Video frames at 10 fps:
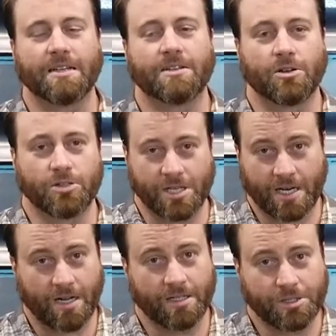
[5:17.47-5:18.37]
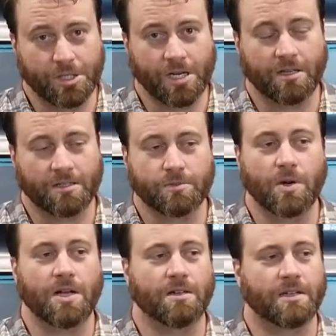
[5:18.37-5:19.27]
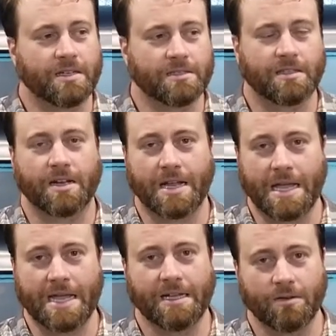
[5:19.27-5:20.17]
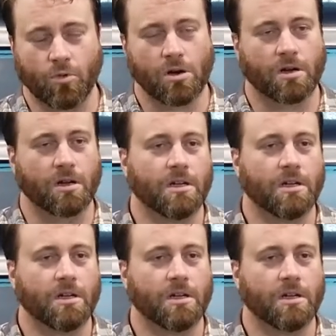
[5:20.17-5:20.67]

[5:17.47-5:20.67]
And go check out his channel as well. He does a lot of hay work.